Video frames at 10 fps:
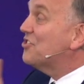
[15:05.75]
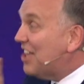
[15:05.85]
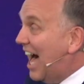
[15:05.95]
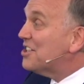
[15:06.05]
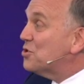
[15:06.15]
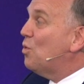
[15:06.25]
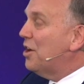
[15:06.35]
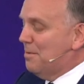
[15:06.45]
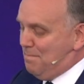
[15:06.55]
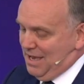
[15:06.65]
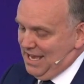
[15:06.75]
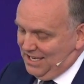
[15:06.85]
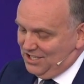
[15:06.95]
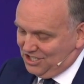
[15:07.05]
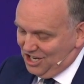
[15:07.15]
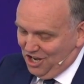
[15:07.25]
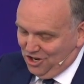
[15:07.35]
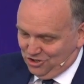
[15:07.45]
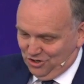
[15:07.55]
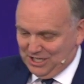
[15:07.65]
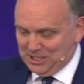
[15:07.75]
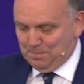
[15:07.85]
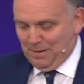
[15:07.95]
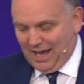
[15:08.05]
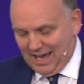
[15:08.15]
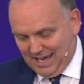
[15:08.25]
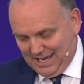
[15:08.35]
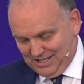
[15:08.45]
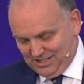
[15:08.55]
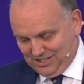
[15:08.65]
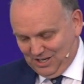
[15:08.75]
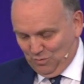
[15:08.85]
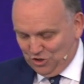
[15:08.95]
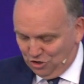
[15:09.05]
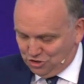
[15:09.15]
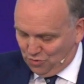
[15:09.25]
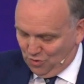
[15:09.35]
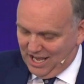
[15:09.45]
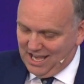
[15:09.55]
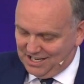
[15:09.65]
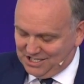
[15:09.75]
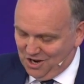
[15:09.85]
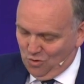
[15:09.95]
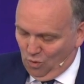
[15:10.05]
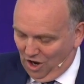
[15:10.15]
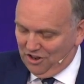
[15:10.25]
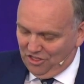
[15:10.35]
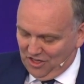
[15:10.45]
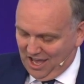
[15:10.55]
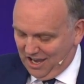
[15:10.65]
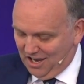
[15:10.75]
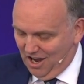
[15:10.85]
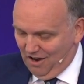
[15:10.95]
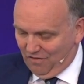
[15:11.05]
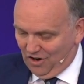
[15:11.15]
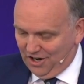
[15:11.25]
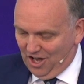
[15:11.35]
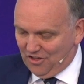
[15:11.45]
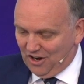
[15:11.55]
That's what it means to despise, when you trade one thing for another.